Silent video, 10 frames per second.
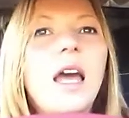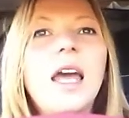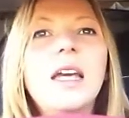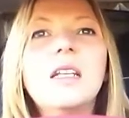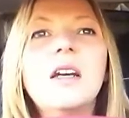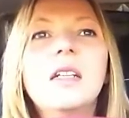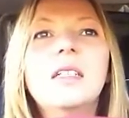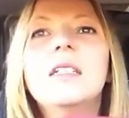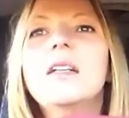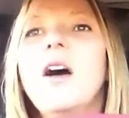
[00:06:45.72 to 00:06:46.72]
And
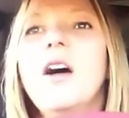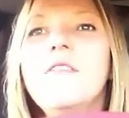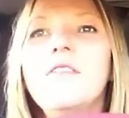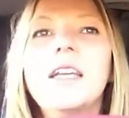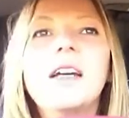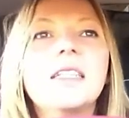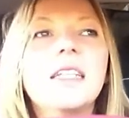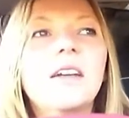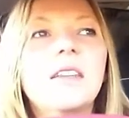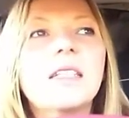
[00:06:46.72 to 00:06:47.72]
hopefully I
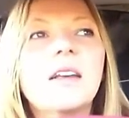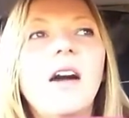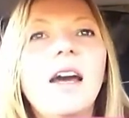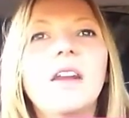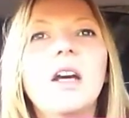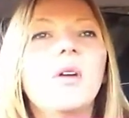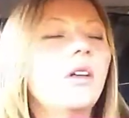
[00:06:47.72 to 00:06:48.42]
stay on this high that I'm